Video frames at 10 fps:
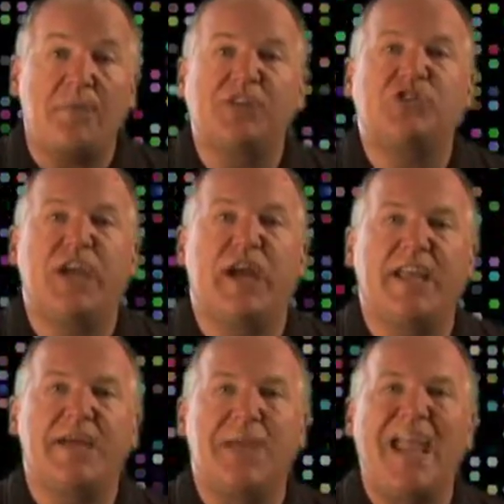That's
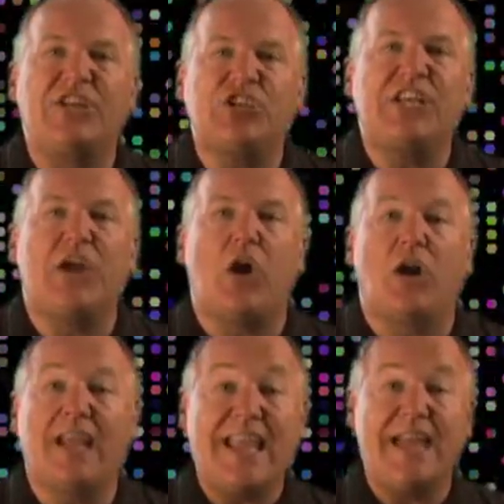
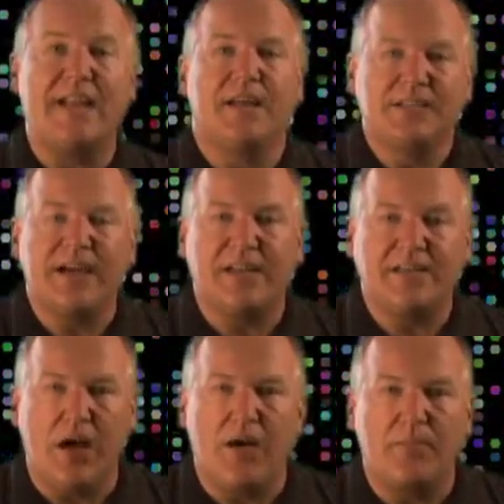
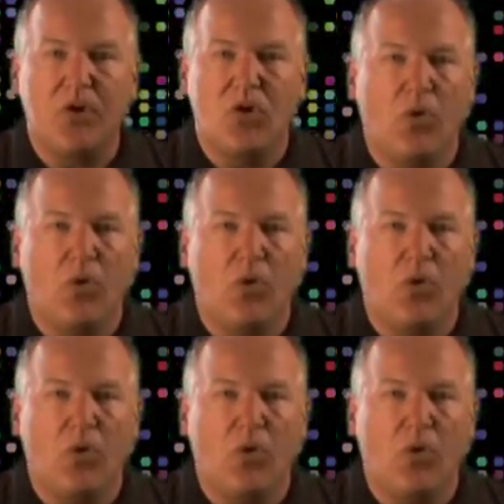JIMHERN.com.